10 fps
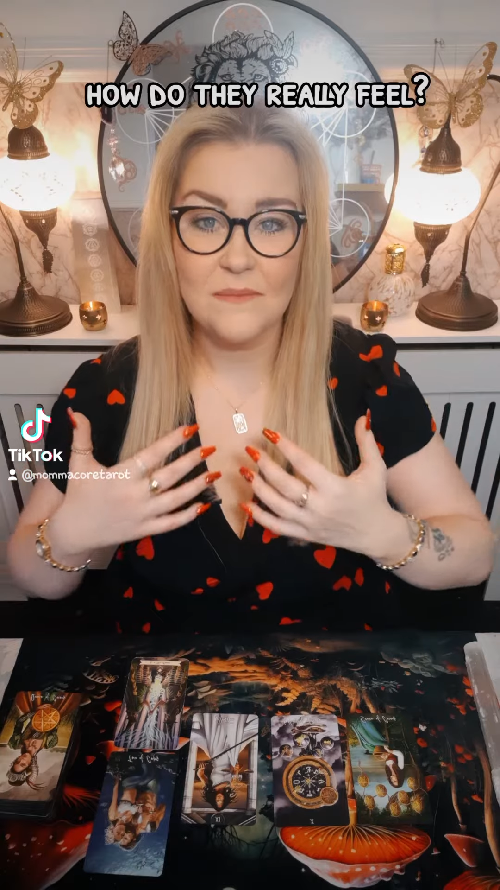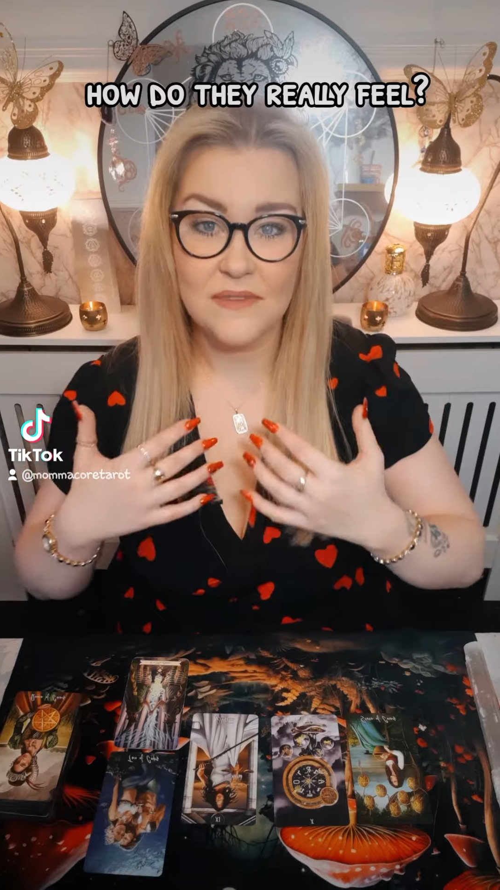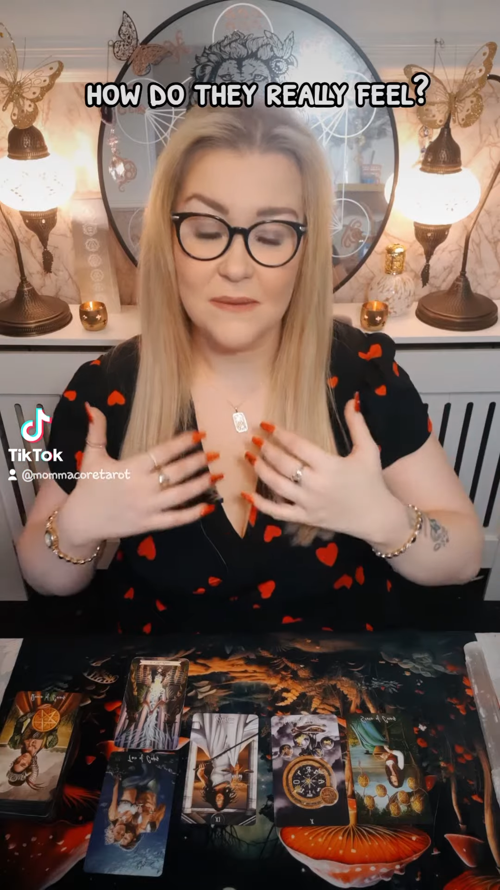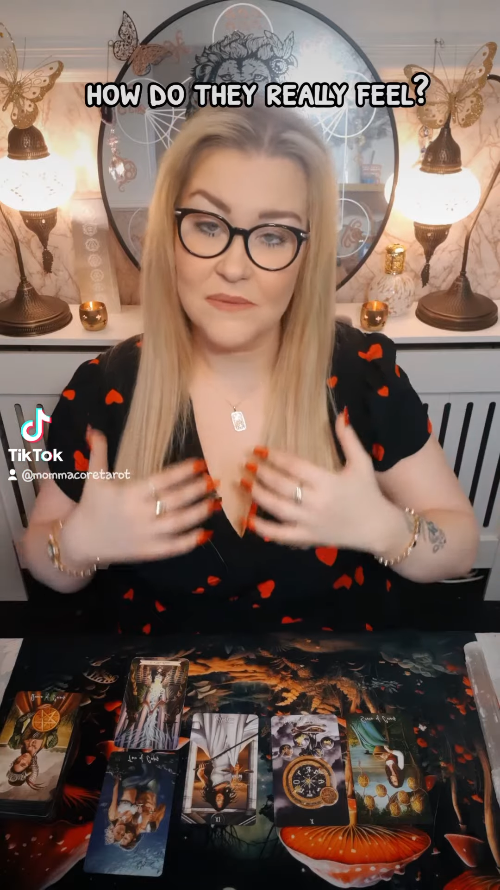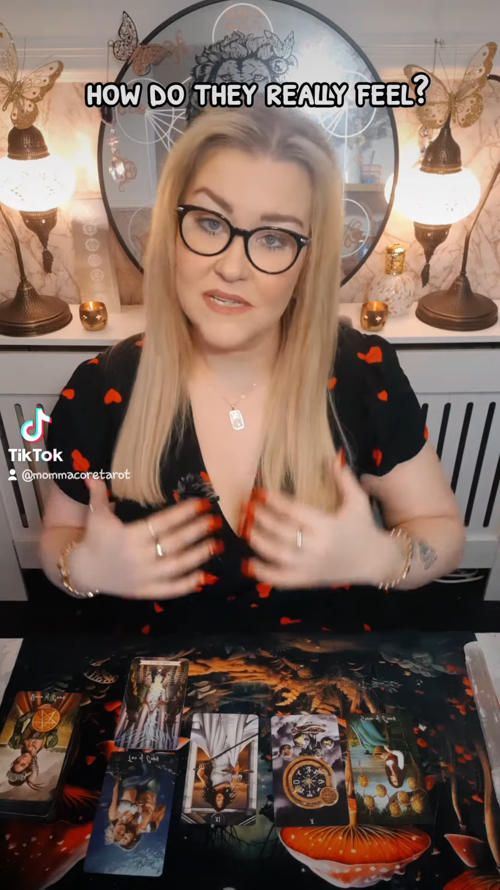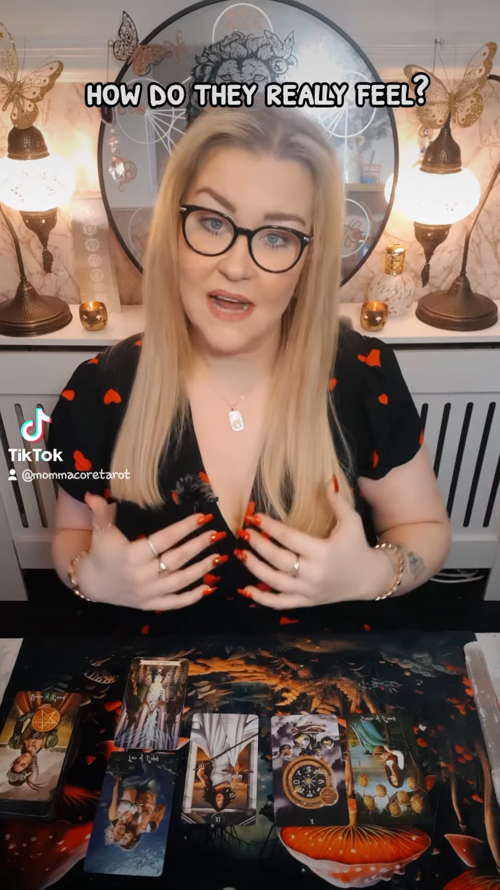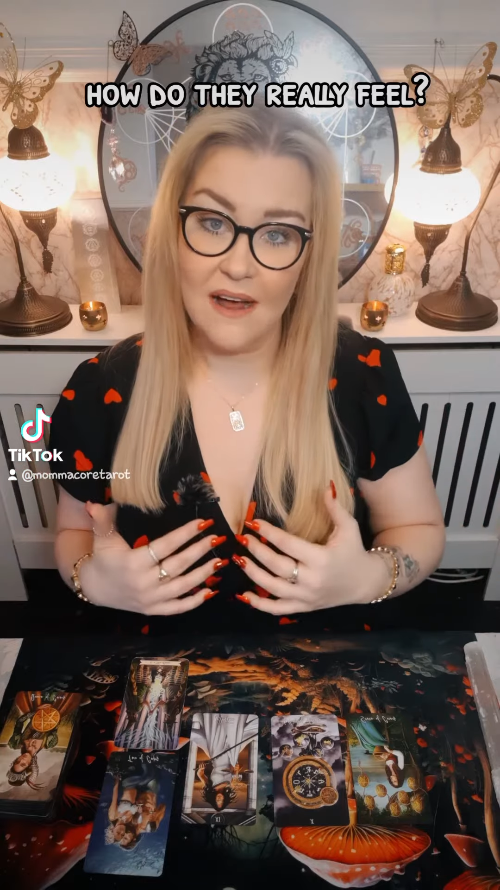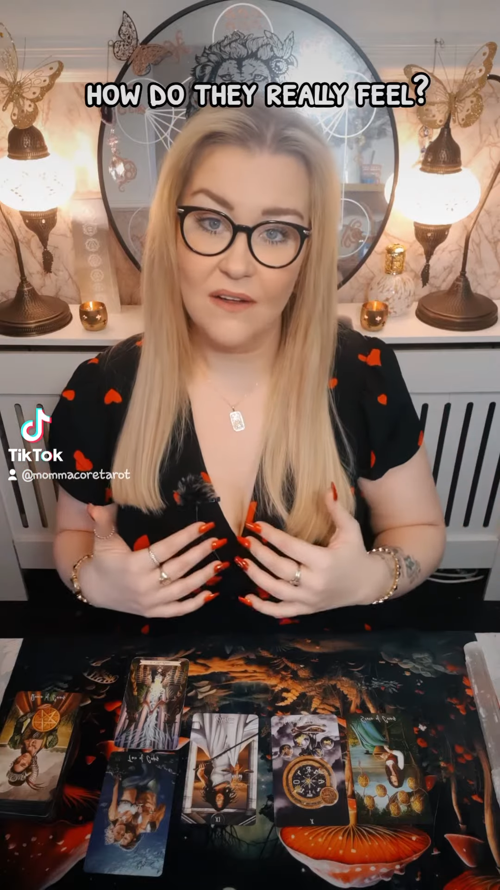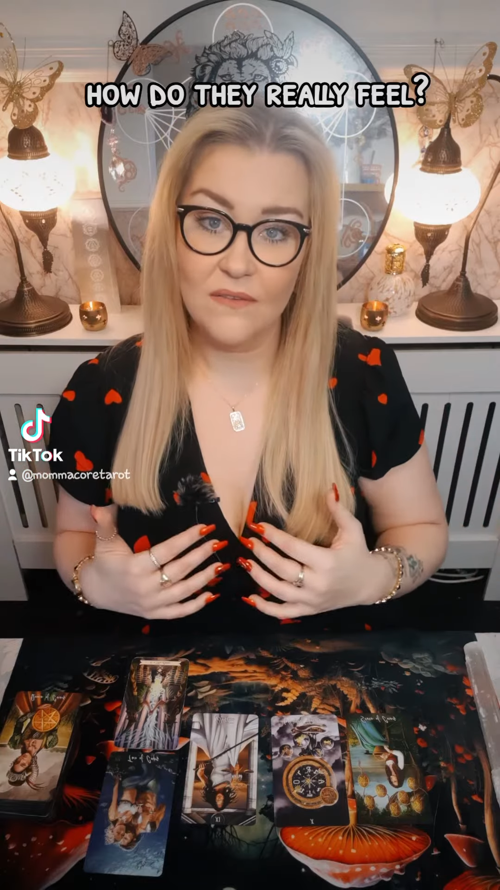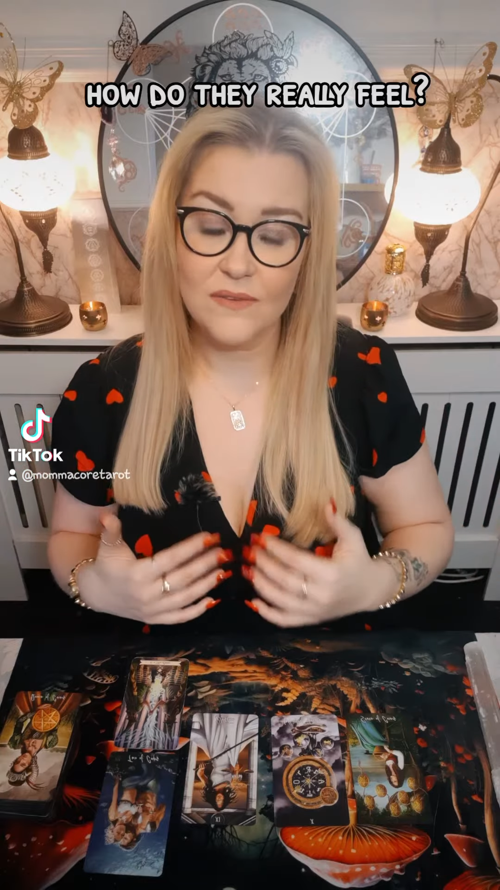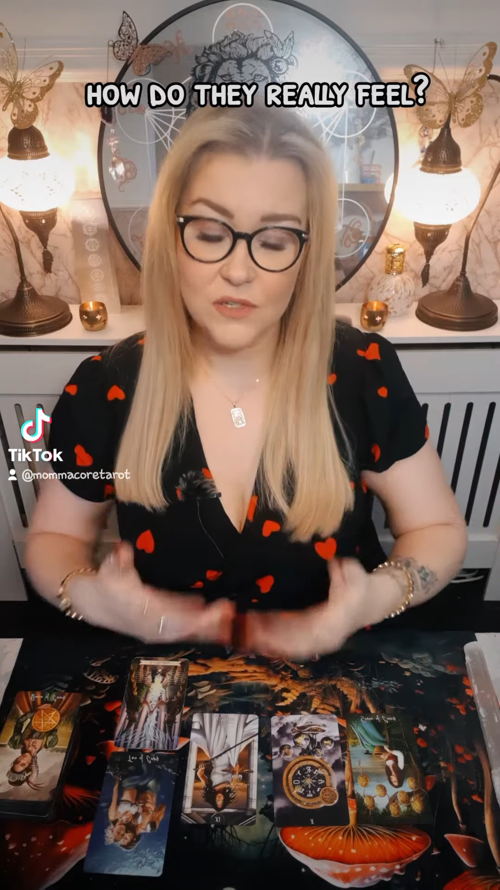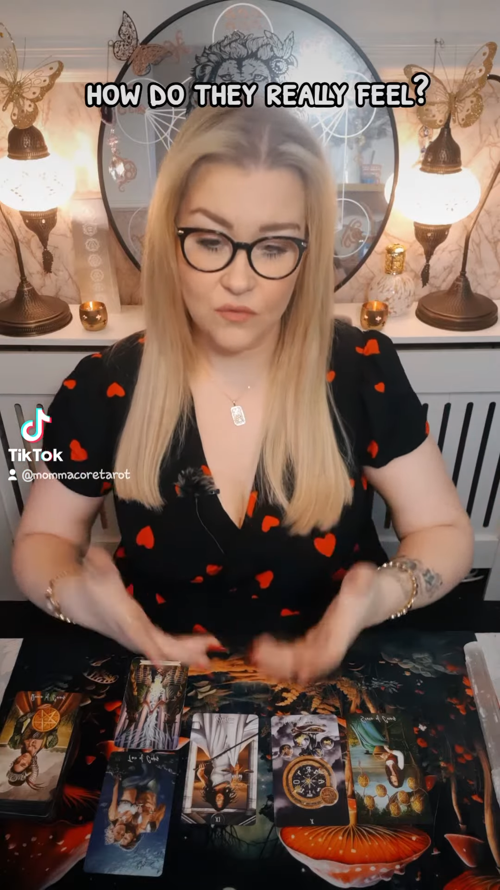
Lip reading: themselves,